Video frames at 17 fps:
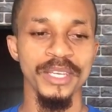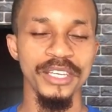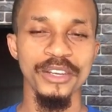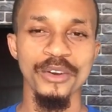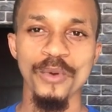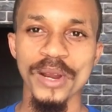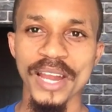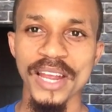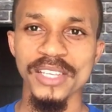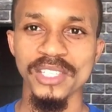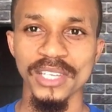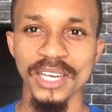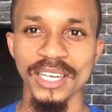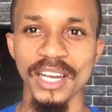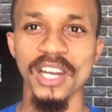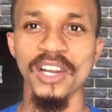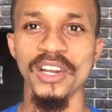You know, when I
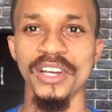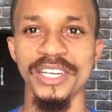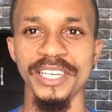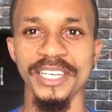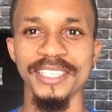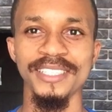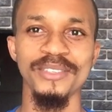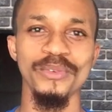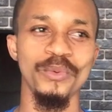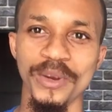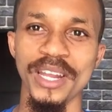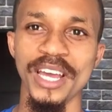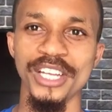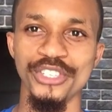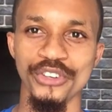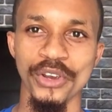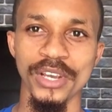started learning, when
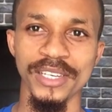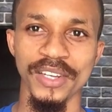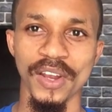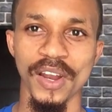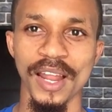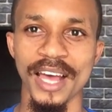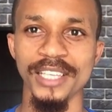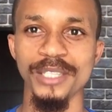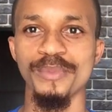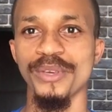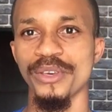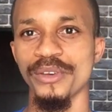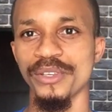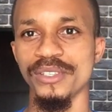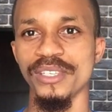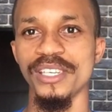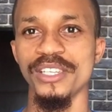I joined the class
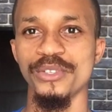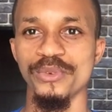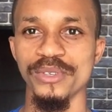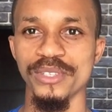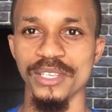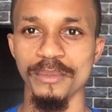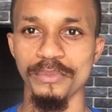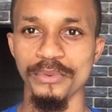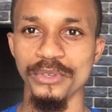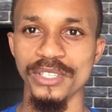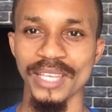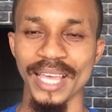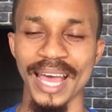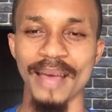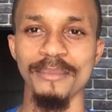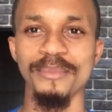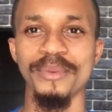because it was a boot
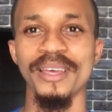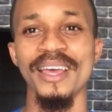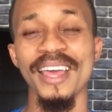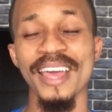camp,